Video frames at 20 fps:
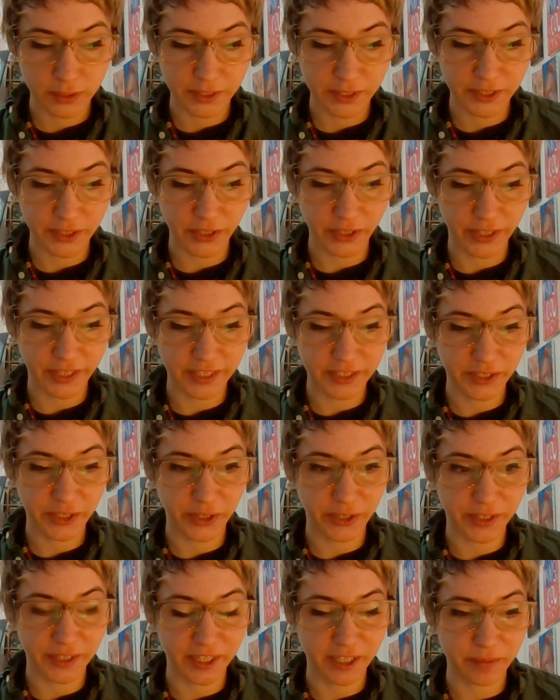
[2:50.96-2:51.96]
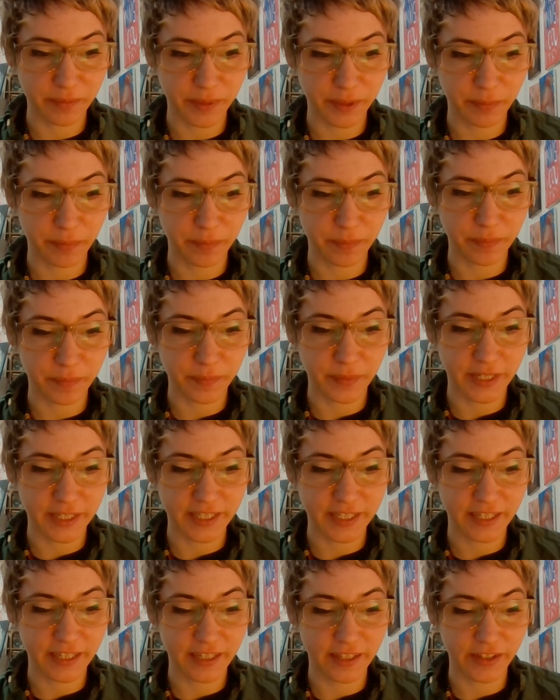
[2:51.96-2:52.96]
sorry, it's hard to get my
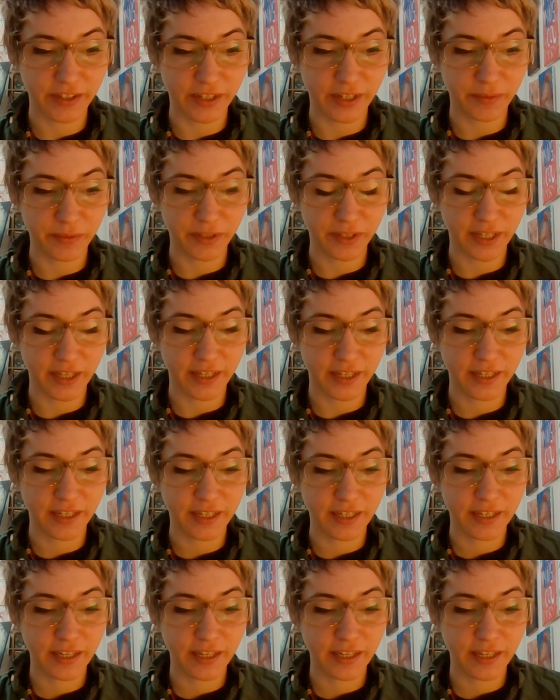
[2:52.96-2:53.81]
mind together after that.